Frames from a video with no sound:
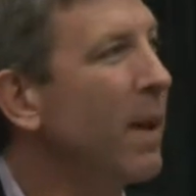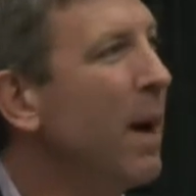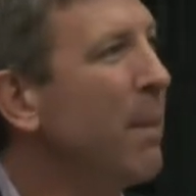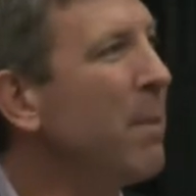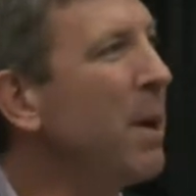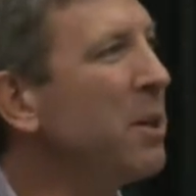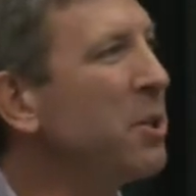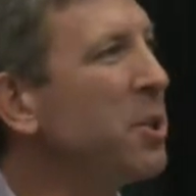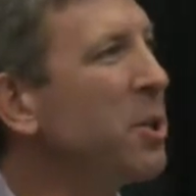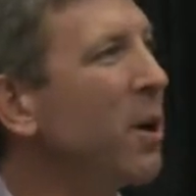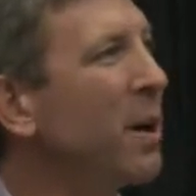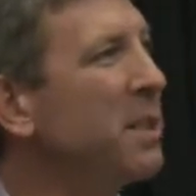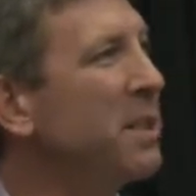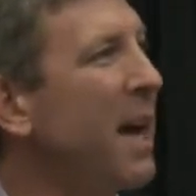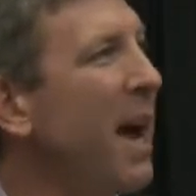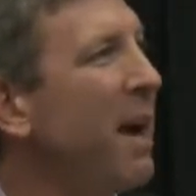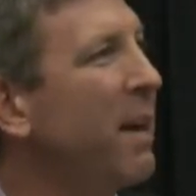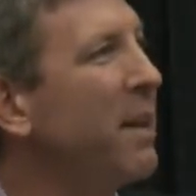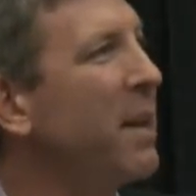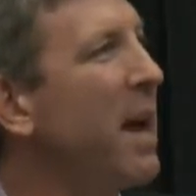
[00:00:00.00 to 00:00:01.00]
I'm not sure
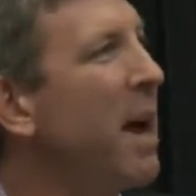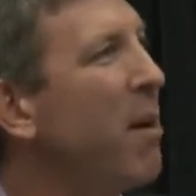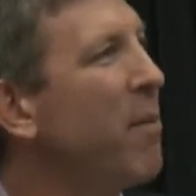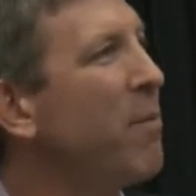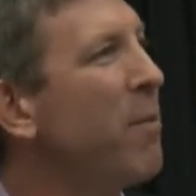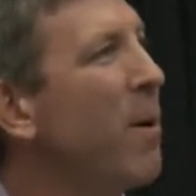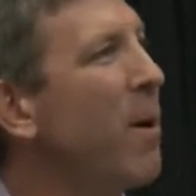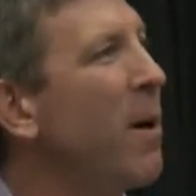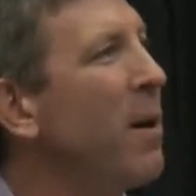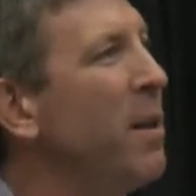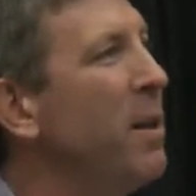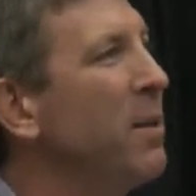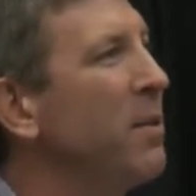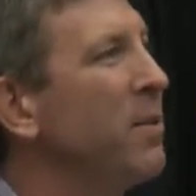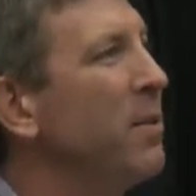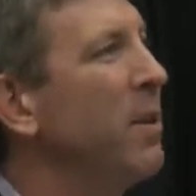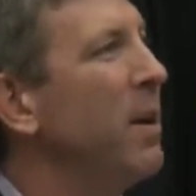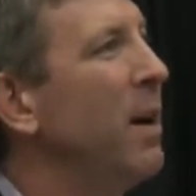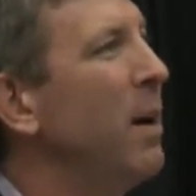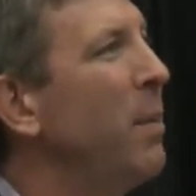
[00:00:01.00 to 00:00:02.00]
exactly how far
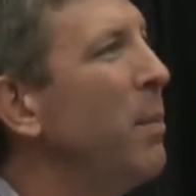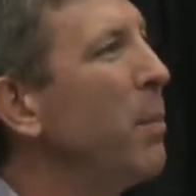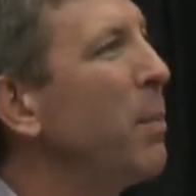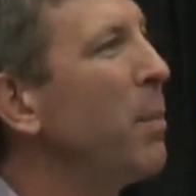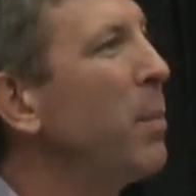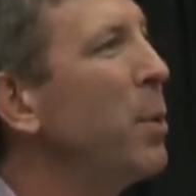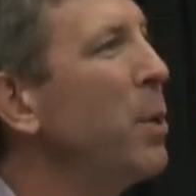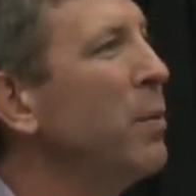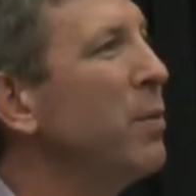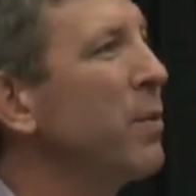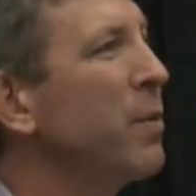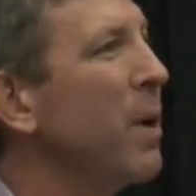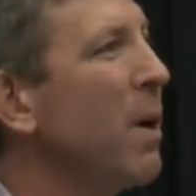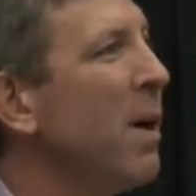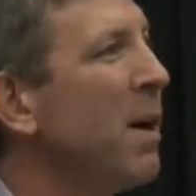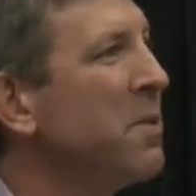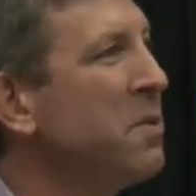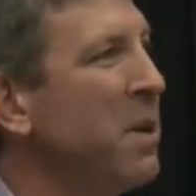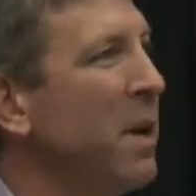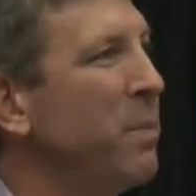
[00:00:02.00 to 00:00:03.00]
this uh, proof of
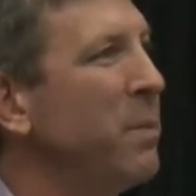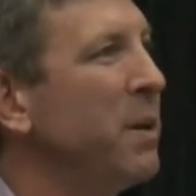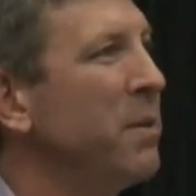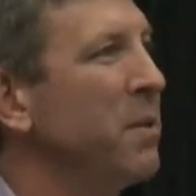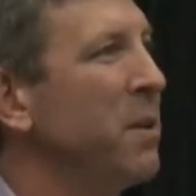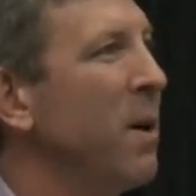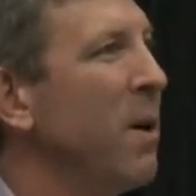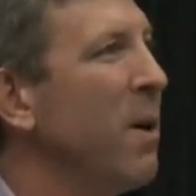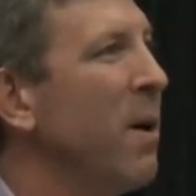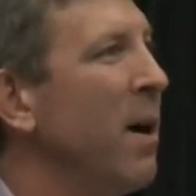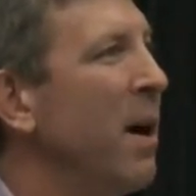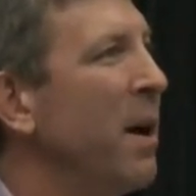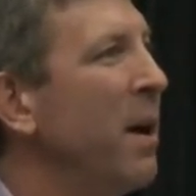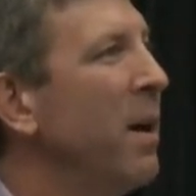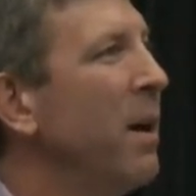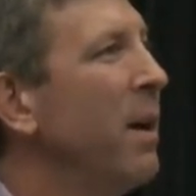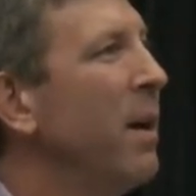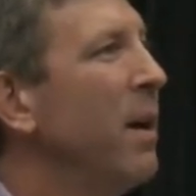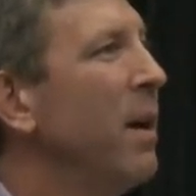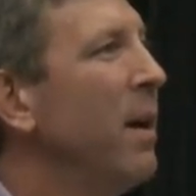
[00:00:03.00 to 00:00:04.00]
concept has gone
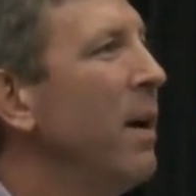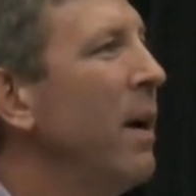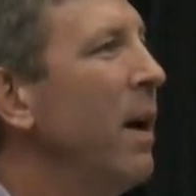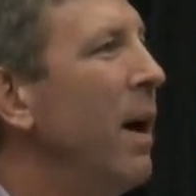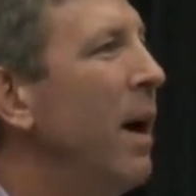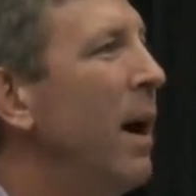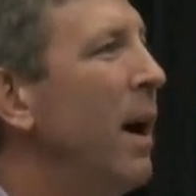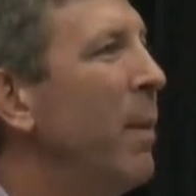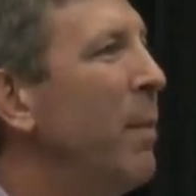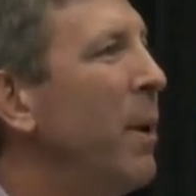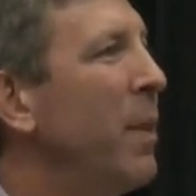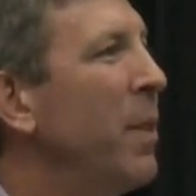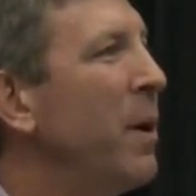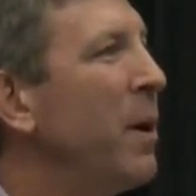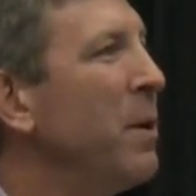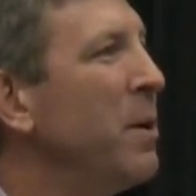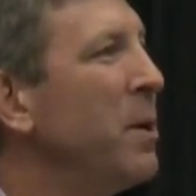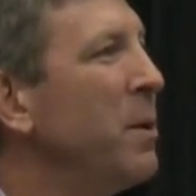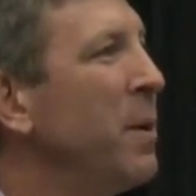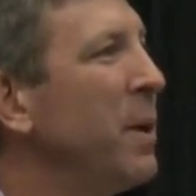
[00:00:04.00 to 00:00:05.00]
uh, but
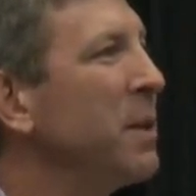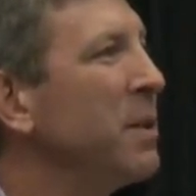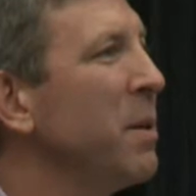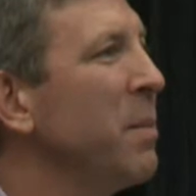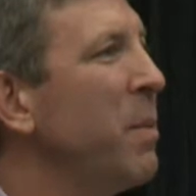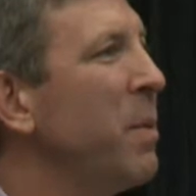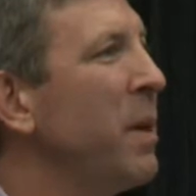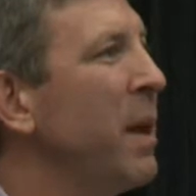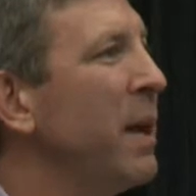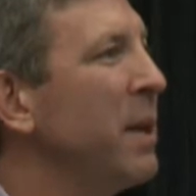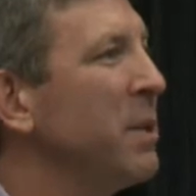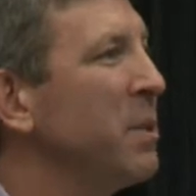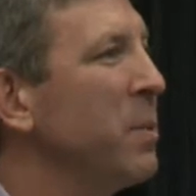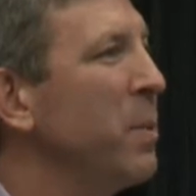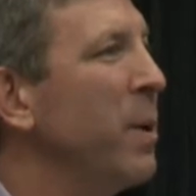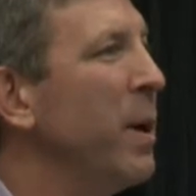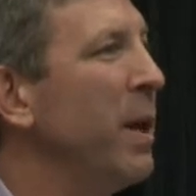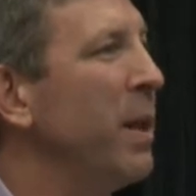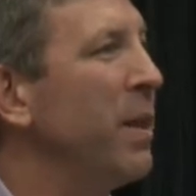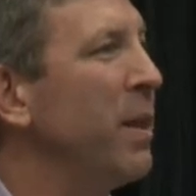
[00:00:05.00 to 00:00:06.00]
they're doing some things
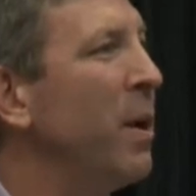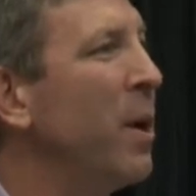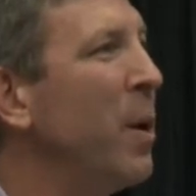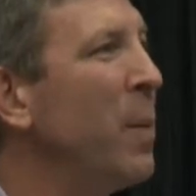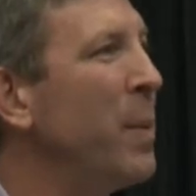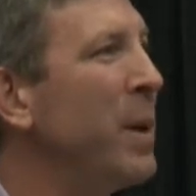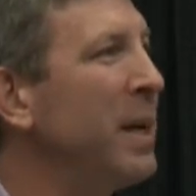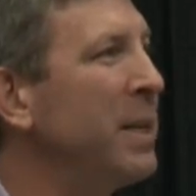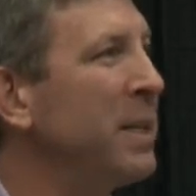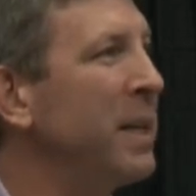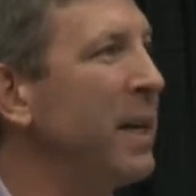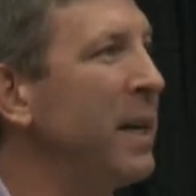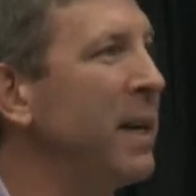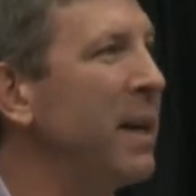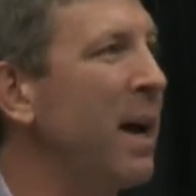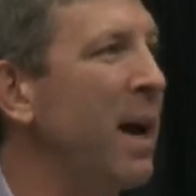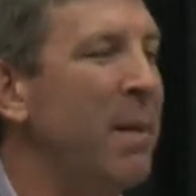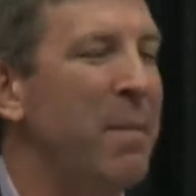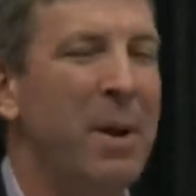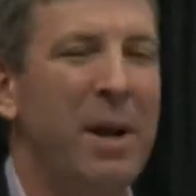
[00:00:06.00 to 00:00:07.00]
with uh, obesity and
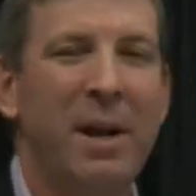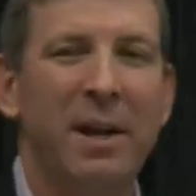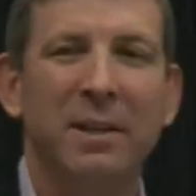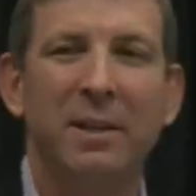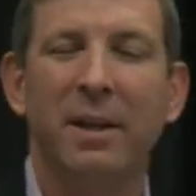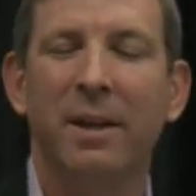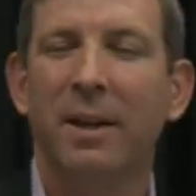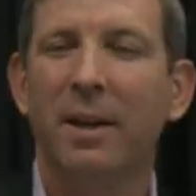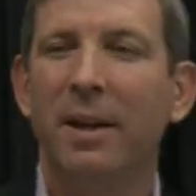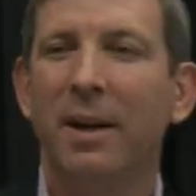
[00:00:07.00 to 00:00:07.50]
diabetes.